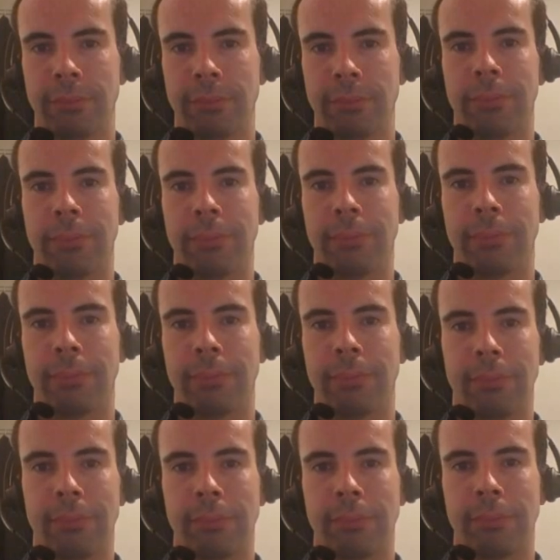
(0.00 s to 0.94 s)

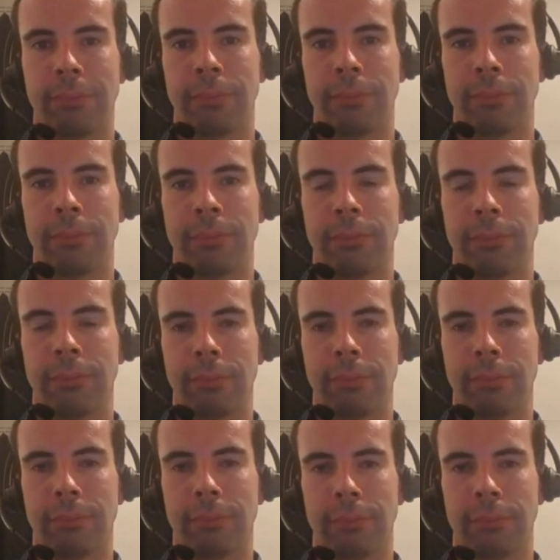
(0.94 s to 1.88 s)

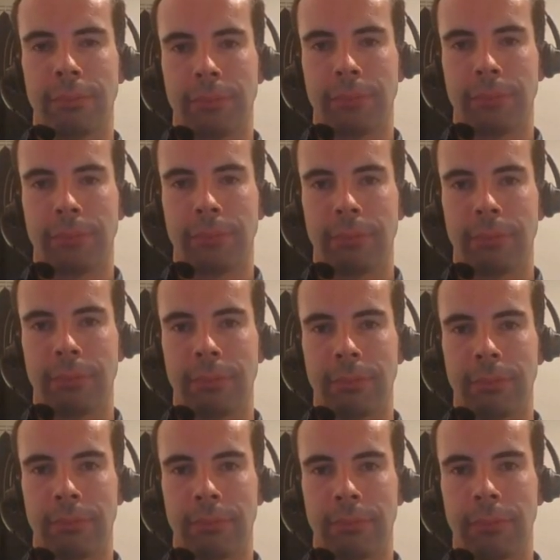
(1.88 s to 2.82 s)

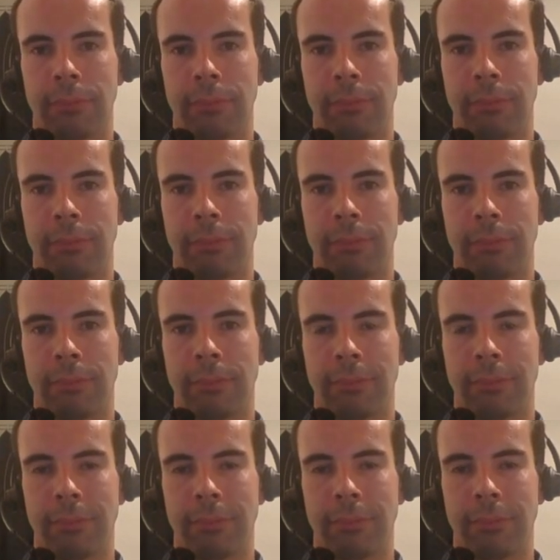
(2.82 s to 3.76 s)

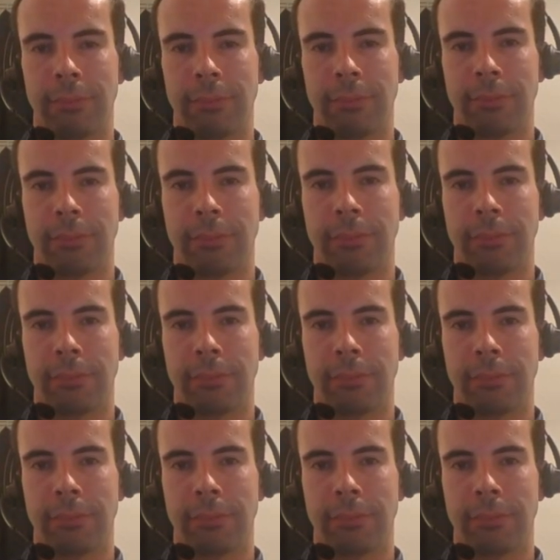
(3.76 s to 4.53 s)
(silent)